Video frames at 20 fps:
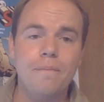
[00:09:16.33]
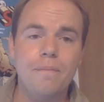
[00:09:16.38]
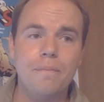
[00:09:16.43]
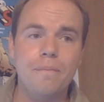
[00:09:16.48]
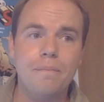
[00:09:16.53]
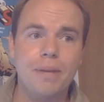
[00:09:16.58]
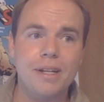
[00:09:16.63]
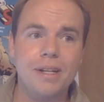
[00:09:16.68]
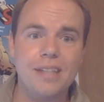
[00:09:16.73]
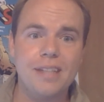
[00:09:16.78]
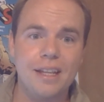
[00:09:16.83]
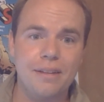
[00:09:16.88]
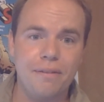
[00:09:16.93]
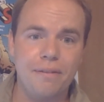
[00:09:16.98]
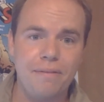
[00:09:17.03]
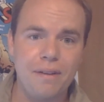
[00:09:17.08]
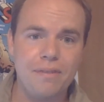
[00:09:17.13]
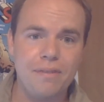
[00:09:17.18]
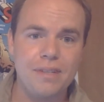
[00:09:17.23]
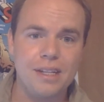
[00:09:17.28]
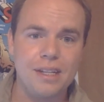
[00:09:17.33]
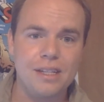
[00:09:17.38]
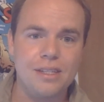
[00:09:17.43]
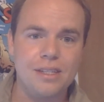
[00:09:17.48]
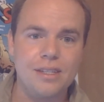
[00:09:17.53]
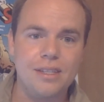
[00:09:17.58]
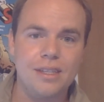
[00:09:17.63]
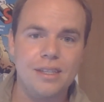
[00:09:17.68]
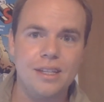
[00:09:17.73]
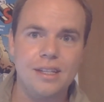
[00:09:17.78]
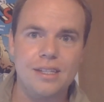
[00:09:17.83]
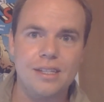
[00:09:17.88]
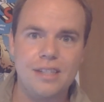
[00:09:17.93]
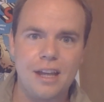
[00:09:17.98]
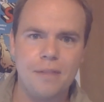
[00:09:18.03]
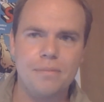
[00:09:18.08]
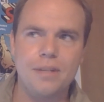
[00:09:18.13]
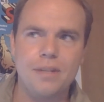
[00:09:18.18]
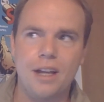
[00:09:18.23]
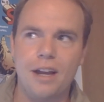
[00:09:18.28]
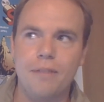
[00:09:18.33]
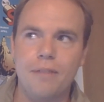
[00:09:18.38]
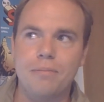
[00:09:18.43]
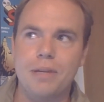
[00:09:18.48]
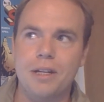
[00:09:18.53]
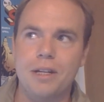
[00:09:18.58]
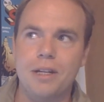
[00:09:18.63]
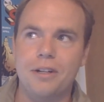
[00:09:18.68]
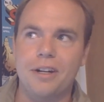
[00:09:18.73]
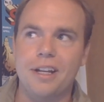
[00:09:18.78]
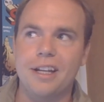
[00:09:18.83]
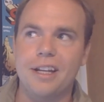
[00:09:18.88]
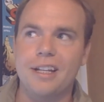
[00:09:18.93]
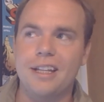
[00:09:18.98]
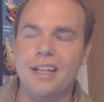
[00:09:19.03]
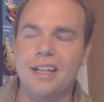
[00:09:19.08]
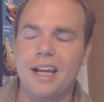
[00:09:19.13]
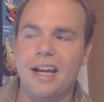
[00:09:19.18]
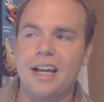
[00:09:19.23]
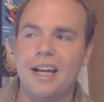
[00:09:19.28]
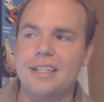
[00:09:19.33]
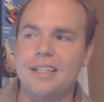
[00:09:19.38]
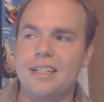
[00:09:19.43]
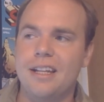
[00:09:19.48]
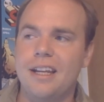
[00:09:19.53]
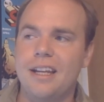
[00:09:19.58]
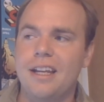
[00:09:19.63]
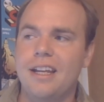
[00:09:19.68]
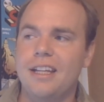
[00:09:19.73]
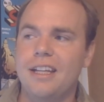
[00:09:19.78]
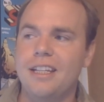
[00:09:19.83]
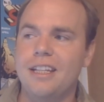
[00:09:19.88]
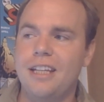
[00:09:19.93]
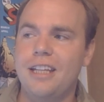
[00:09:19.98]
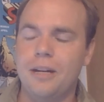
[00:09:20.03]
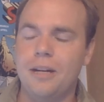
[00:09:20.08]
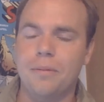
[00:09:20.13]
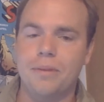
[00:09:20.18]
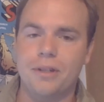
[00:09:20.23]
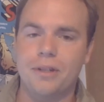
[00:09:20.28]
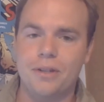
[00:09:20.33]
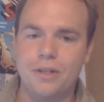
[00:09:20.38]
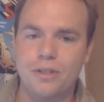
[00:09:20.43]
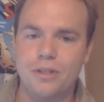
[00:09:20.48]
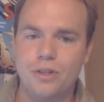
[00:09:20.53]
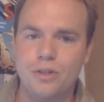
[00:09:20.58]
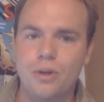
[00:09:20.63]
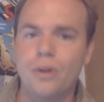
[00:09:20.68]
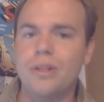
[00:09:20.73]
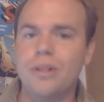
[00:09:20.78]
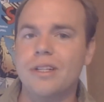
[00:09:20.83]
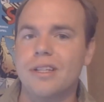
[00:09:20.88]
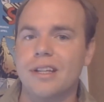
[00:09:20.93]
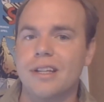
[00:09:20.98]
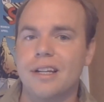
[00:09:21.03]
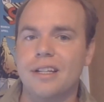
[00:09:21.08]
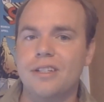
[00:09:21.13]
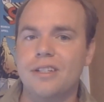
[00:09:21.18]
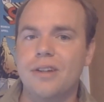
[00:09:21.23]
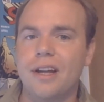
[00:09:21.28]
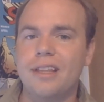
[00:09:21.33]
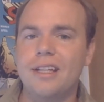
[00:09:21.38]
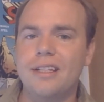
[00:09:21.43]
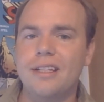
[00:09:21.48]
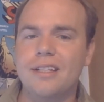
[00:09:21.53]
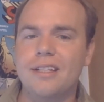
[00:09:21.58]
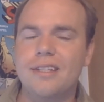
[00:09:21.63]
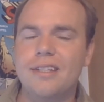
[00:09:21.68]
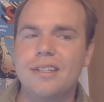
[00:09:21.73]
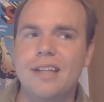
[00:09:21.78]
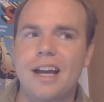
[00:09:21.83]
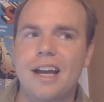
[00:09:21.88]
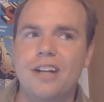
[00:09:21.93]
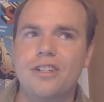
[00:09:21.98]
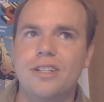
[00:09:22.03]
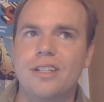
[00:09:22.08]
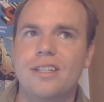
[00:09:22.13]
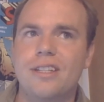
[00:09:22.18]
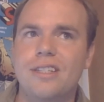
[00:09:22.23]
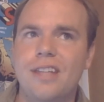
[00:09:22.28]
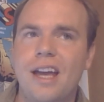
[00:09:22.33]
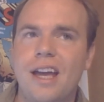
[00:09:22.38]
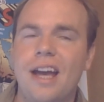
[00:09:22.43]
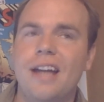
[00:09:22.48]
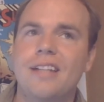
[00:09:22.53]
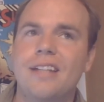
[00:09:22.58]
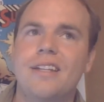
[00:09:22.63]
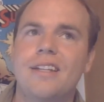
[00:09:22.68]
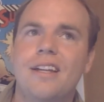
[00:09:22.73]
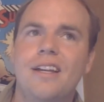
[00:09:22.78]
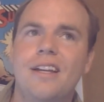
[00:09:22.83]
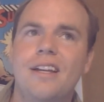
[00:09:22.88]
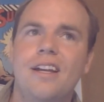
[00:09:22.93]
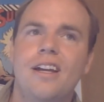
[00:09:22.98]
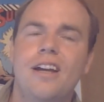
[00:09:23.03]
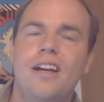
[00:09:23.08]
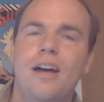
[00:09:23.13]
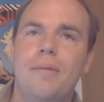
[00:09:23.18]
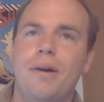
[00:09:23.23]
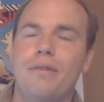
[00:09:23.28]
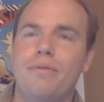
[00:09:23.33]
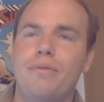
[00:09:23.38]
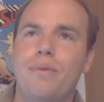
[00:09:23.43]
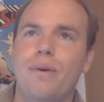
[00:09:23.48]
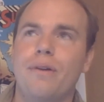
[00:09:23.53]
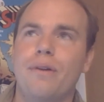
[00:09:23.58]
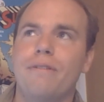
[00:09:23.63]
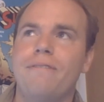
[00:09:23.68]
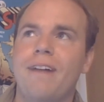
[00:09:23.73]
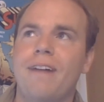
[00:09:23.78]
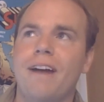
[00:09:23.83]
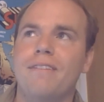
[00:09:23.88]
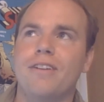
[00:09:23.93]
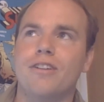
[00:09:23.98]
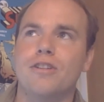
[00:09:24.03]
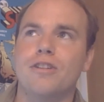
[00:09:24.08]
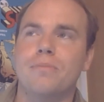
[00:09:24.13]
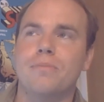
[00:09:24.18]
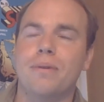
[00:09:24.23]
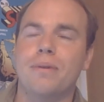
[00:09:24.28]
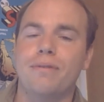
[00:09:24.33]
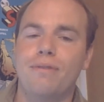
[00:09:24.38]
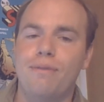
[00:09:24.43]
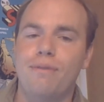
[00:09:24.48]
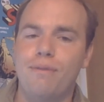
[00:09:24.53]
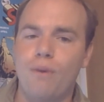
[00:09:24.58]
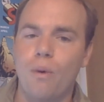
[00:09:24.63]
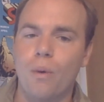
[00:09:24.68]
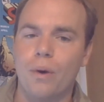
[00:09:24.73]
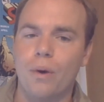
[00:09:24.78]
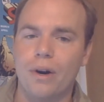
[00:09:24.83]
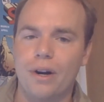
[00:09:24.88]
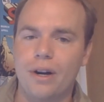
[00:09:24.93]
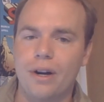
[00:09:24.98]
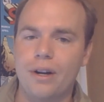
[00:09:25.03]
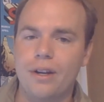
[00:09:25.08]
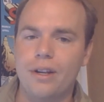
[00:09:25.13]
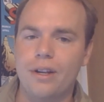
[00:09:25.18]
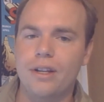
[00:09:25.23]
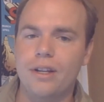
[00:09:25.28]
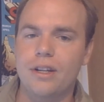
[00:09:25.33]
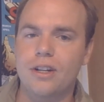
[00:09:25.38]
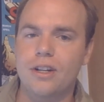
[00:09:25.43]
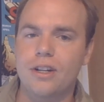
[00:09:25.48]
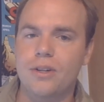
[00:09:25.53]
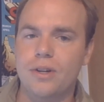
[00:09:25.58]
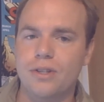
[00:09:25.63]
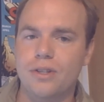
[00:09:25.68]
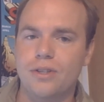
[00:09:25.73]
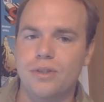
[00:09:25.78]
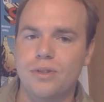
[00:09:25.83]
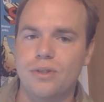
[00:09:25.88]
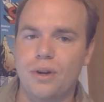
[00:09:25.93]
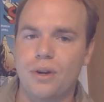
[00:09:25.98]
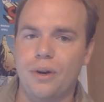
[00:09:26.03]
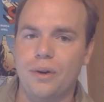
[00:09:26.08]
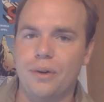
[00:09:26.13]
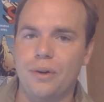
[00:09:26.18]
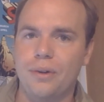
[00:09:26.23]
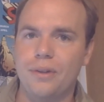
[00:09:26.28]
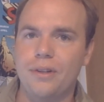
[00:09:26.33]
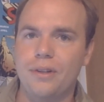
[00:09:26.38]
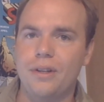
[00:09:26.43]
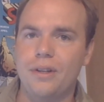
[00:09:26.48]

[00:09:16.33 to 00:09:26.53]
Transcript: but it's set in the 50s, the same time period that Kingdom of the Crystal Skull is in. So I think this is actually set about 4 or 5 years before Crystal Skull.